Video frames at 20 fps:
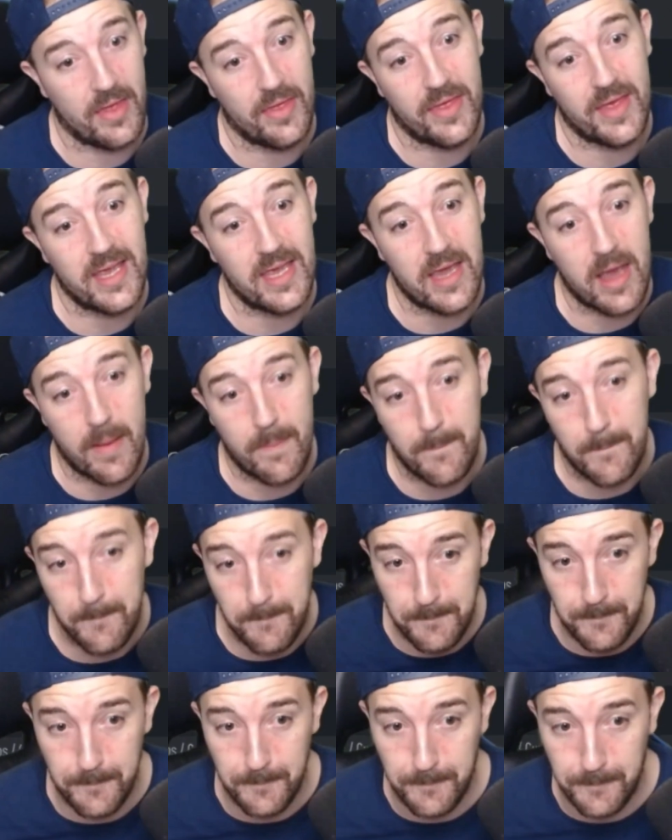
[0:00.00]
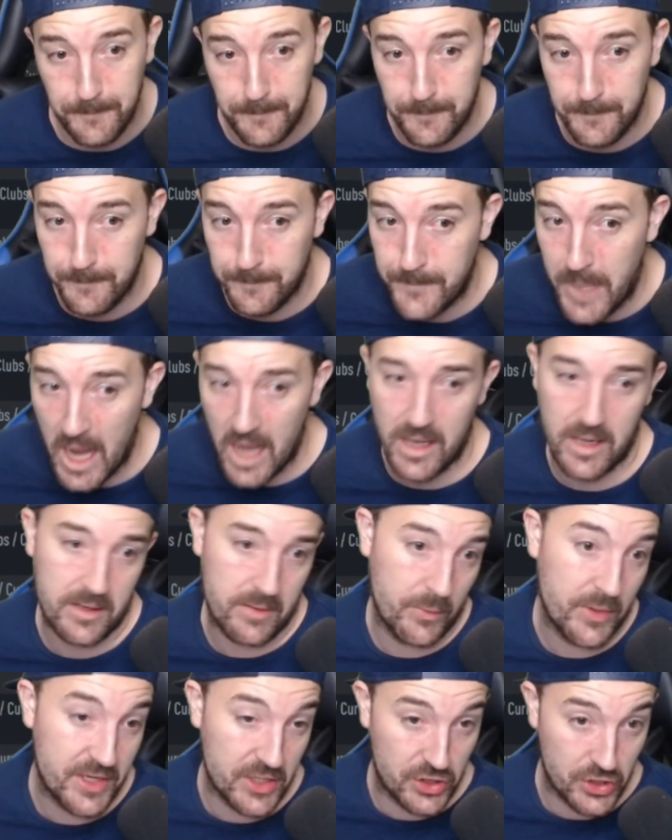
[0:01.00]
the
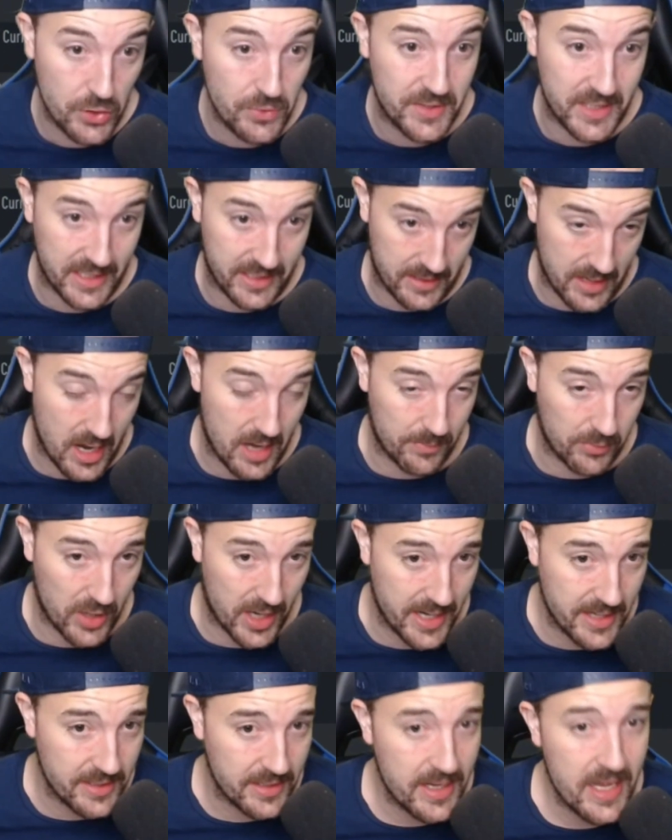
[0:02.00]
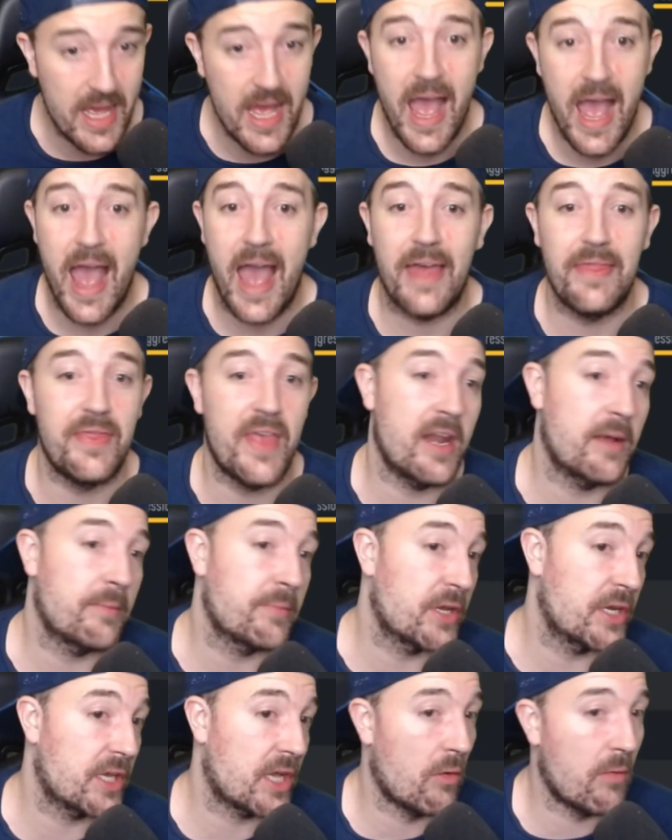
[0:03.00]
shooting upgrade. And then I'm
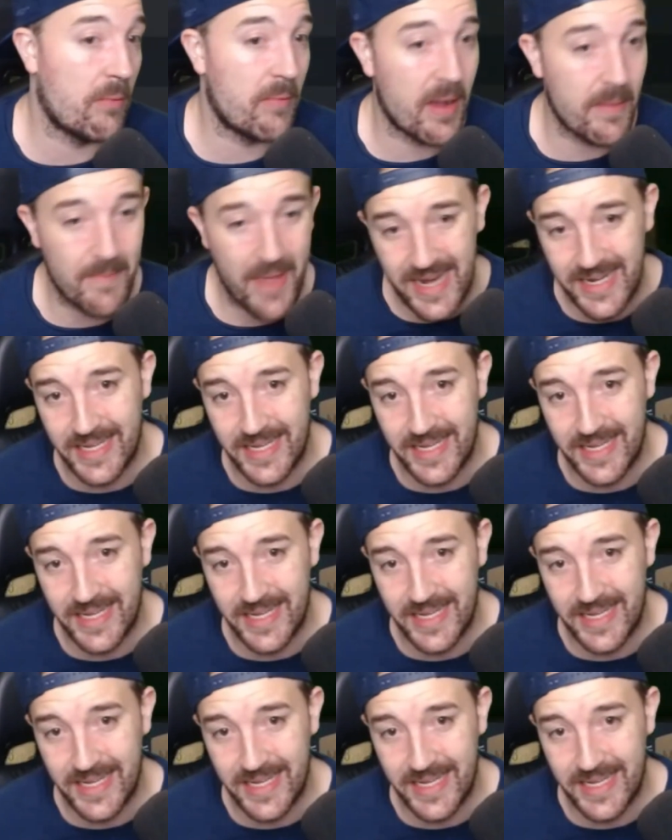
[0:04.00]
going to go on my main